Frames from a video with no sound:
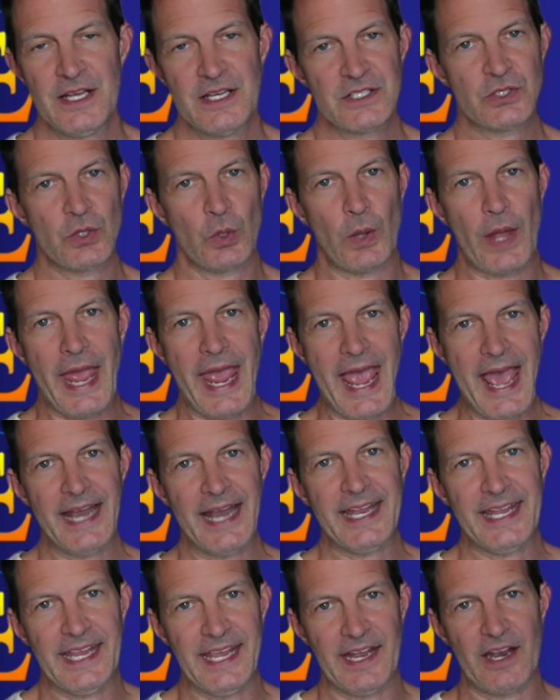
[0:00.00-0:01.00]
So
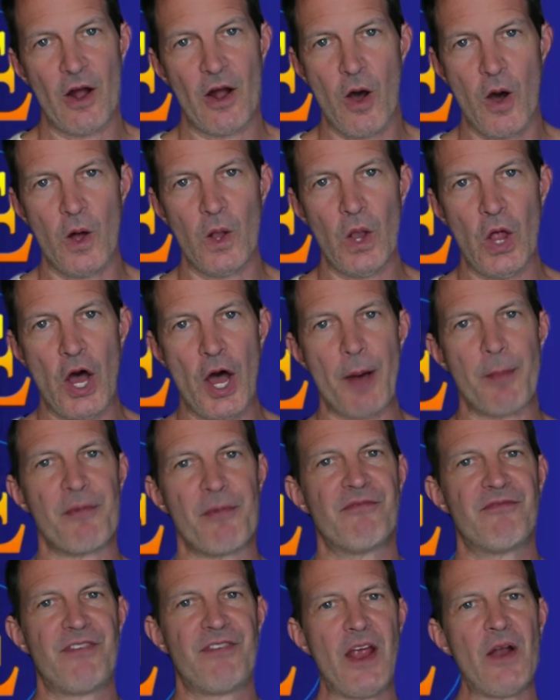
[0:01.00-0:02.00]
adding it all
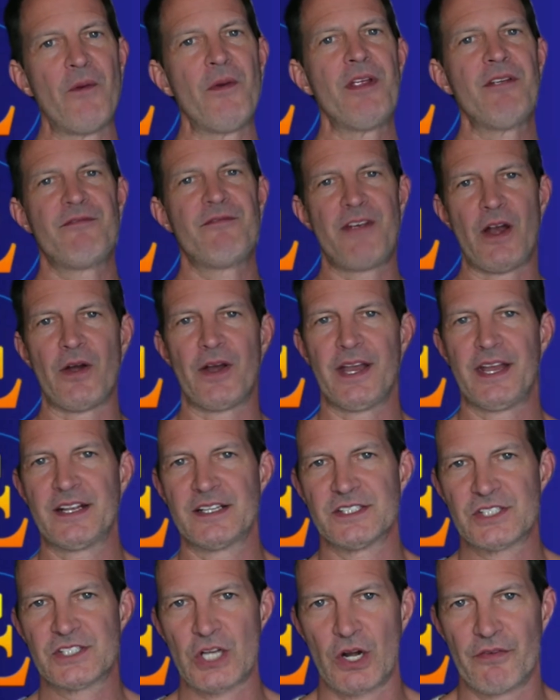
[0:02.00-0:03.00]
up, very, very
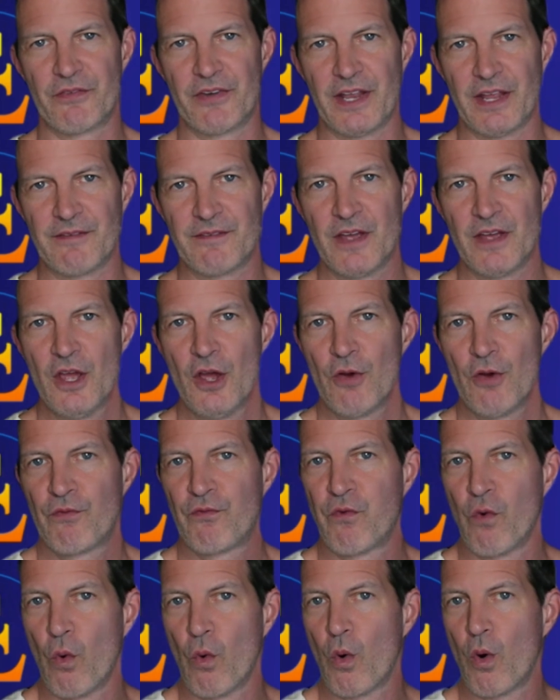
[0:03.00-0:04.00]
conservative
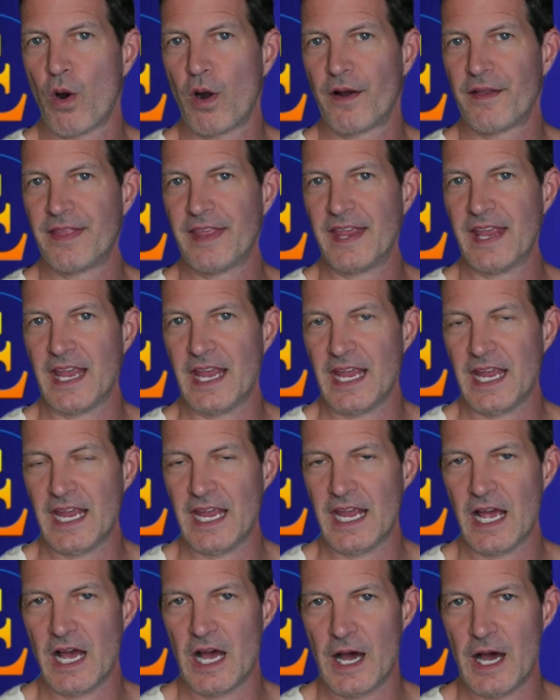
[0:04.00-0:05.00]
for
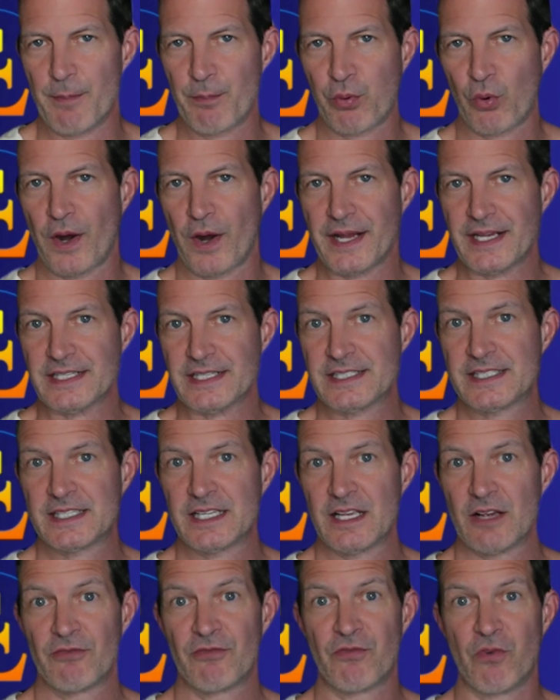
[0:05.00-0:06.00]
the
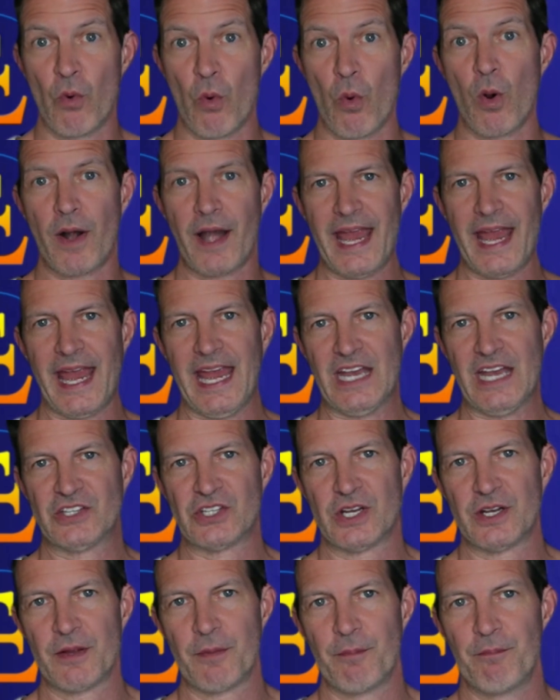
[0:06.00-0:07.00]
price for
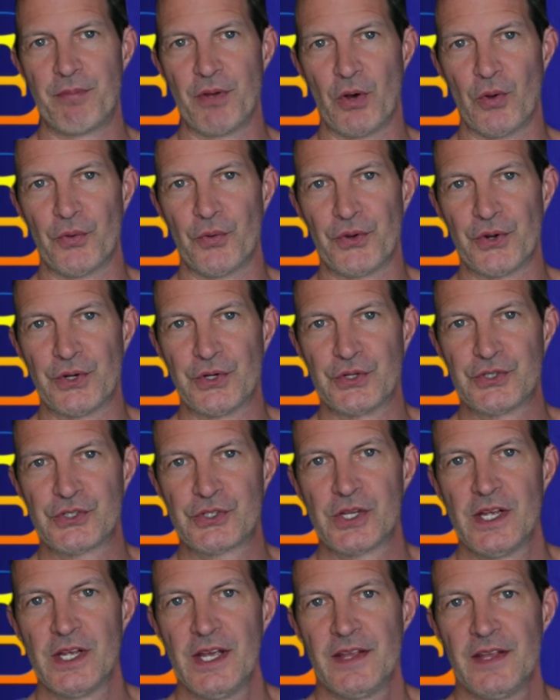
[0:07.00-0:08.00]
agent builders.